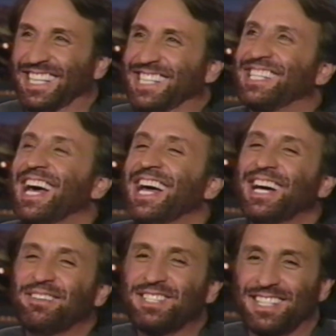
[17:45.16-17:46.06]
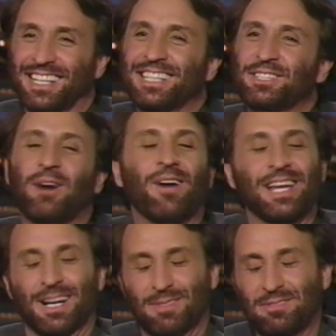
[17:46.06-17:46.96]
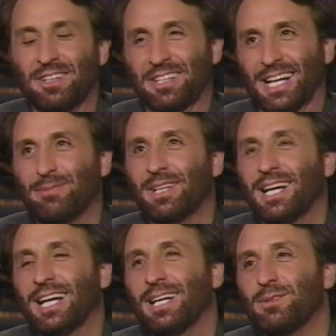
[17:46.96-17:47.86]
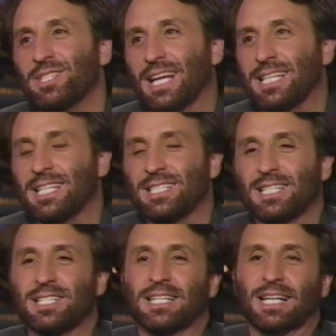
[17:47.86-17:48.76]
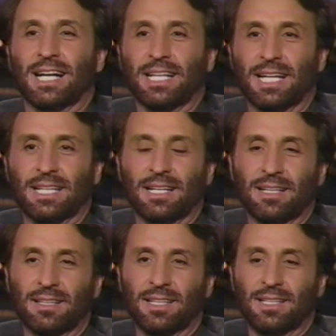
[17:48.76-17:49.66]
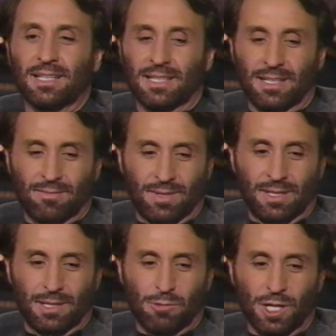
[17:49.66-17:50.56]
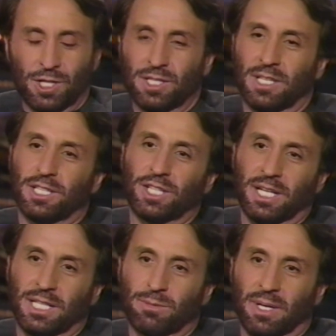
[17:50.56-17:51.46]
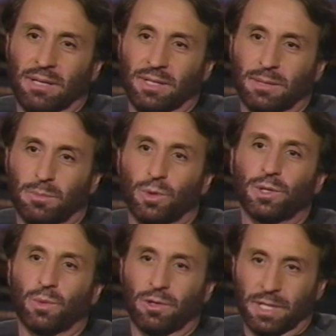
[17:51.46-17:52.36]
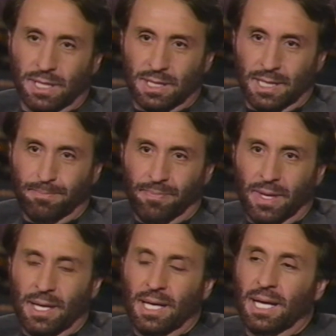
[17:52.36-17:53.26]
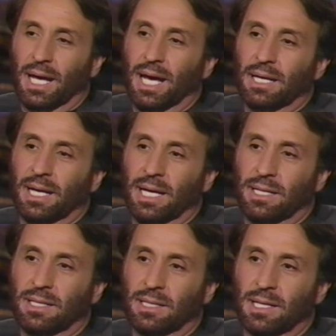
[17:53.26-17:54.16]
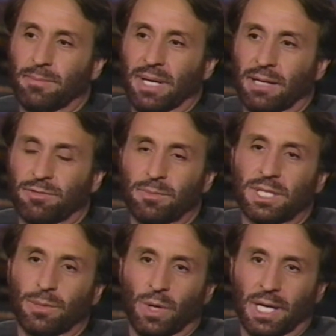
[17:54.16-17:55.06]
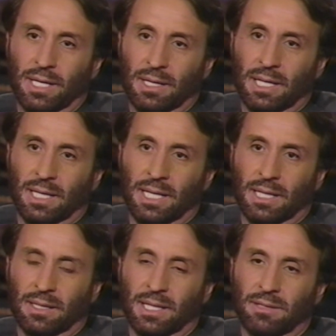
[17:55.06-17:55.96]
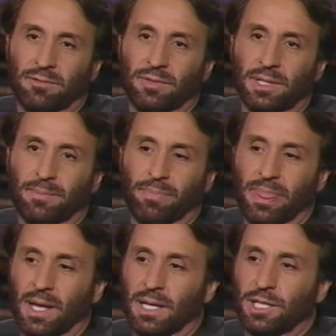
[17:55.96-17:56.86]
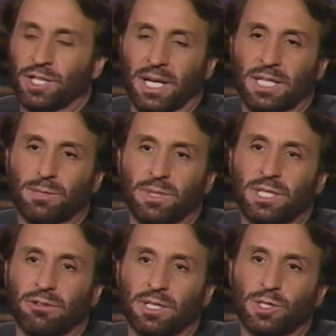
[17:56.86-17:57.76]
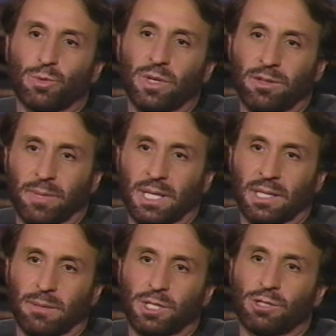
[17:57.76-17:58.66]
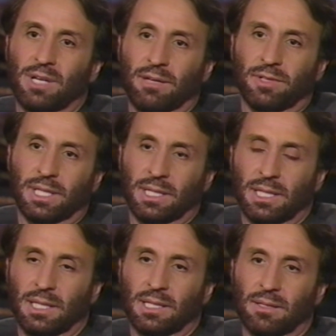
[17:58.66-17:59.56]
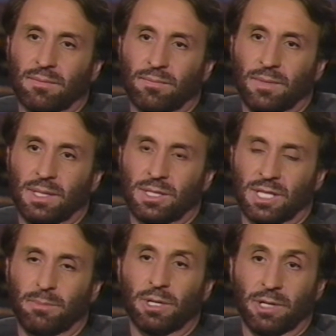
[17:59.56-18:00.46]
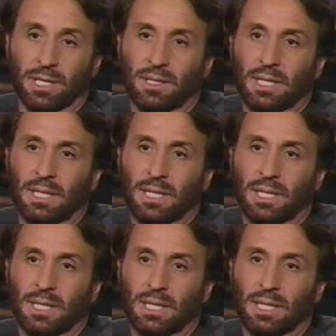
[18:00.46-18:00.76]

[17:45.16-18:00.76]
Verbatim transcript: No, I hope you was, are happy. No, I am. I'm very happy. It was nineteen sixty-nine, and uh, the uh, the Russians and the Chinese were having a border war at the time. Mm-hmm. And I had uh, come back from Taiwan, and I had a lot of um, Chinese materials with me, and I was traveling in uh, Siberia,